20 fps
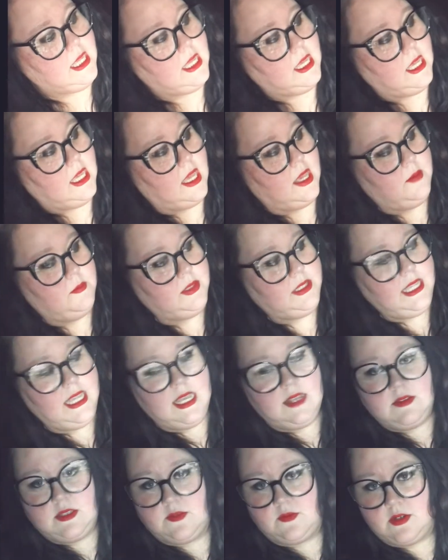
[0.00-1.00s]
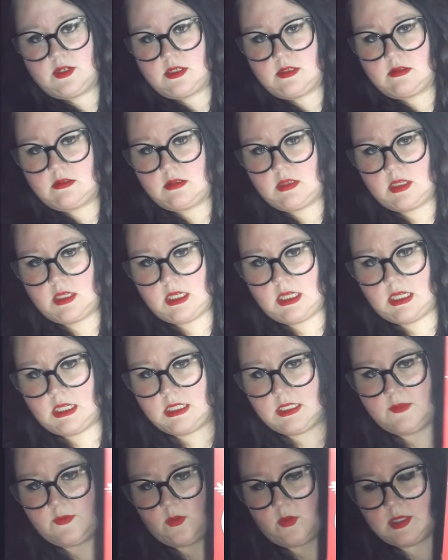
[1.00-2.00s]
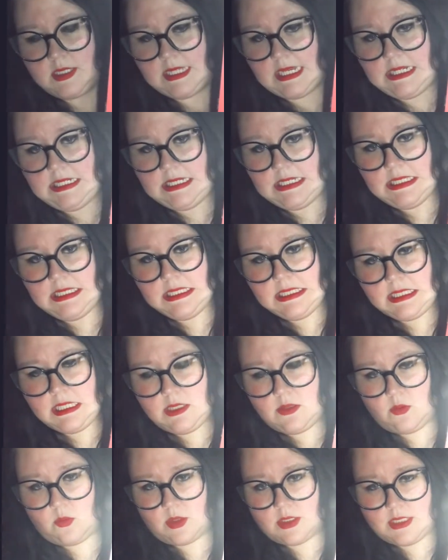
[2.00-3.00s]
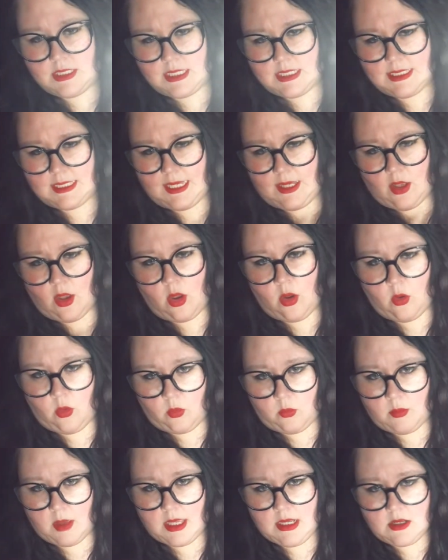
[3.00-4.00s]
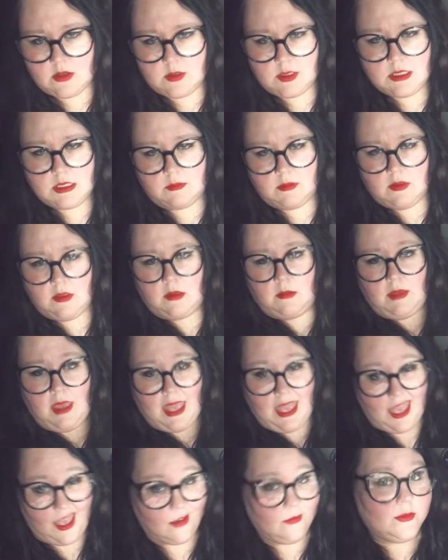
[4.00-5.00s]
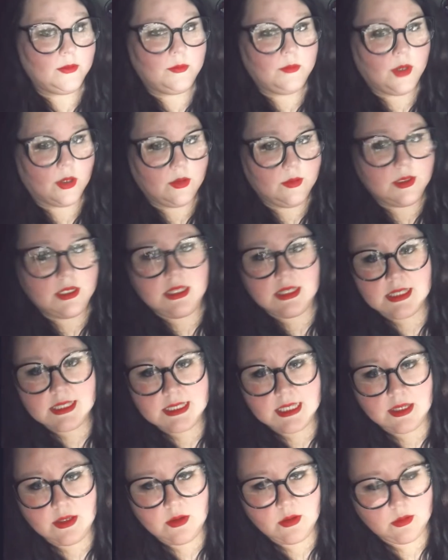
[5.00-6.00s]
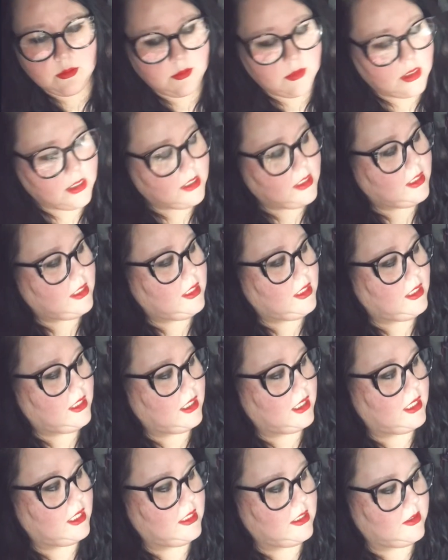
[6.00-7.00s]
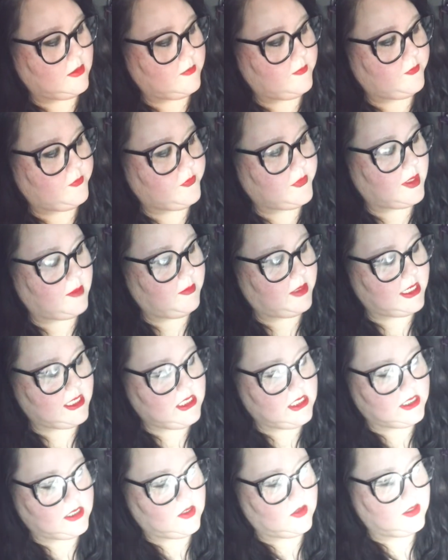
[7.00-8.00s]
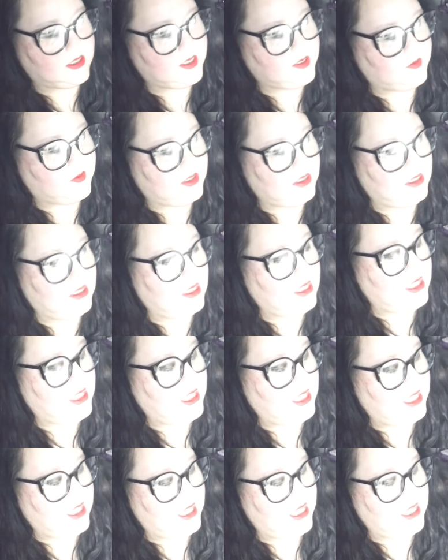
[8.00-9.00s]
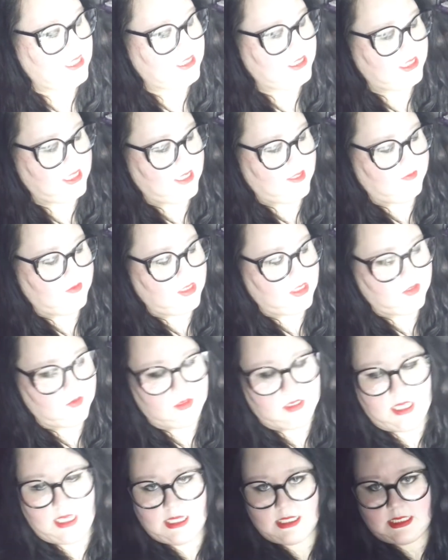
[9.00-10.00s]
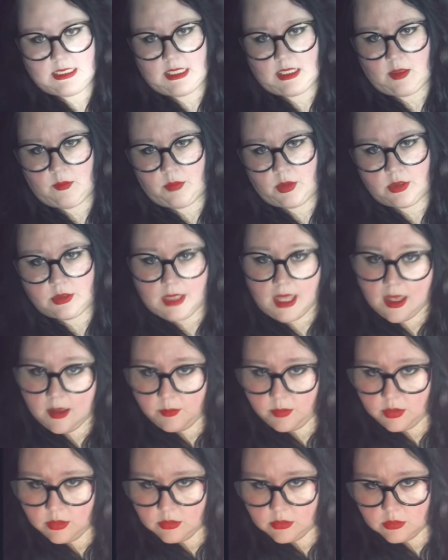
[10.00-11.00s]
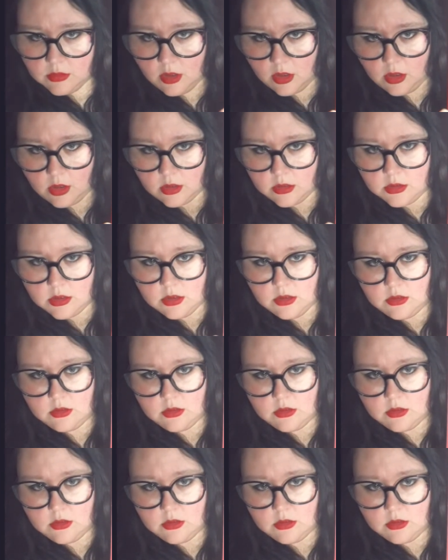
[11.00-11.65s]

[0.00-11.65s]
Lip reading: But they had different ones. I didn't see the ones that say home. I know some of them have them already that say home, but I just saw this one, and then they have another one that has like a burlap heart.